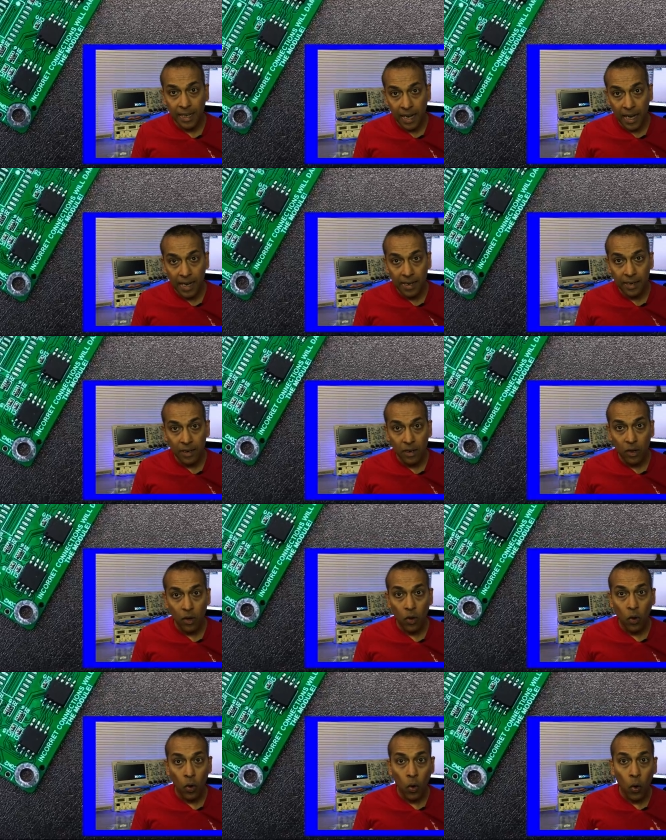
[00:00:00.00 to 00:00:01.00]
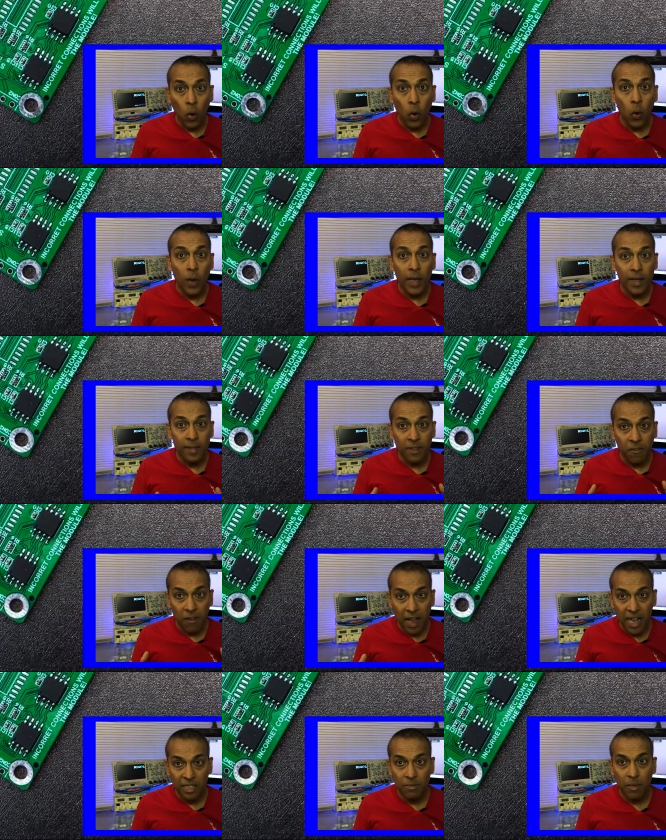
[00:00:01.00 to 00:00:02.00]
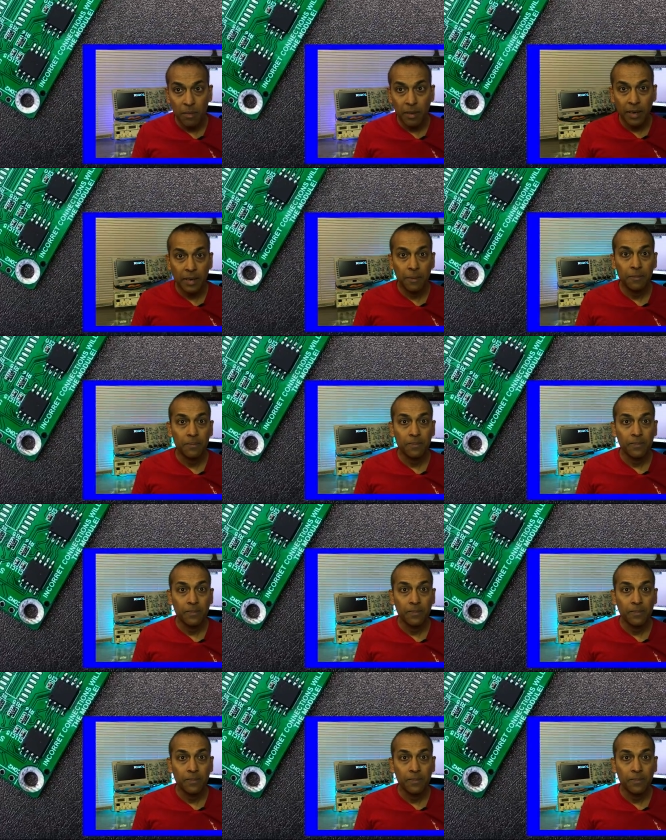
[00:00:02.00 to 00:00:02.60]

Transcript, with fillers: card or in the flash memory.